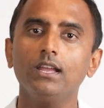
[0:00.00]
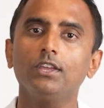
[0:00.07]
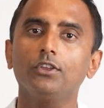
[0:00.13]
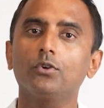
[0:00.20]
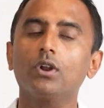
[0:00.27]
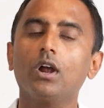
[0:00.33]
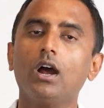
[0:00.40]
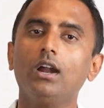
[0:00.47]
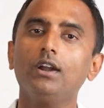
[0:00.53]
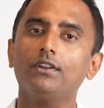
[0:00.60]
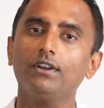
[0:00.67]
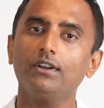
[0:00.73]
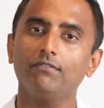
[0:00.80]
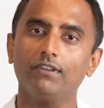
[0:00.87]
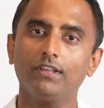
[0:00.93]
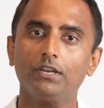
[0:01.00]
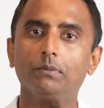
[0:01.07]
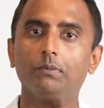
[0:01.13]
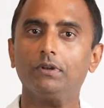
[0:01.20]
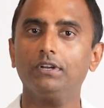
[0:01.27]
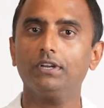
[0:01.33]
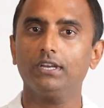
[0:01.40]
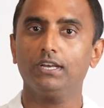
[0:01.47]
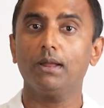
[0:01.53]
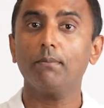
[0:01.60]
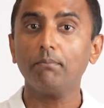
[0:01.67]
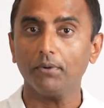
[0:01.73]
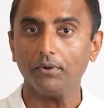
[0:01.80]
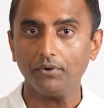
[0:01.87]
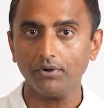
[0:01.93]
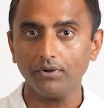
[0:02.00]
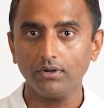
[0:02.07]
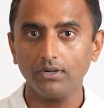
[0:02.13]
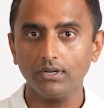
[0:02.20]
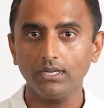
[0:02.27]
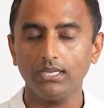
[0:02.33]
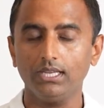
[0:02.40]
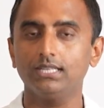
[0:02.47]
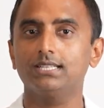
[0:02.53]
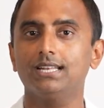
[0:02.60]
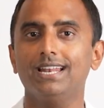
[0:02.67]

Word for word: your heart rate variability number is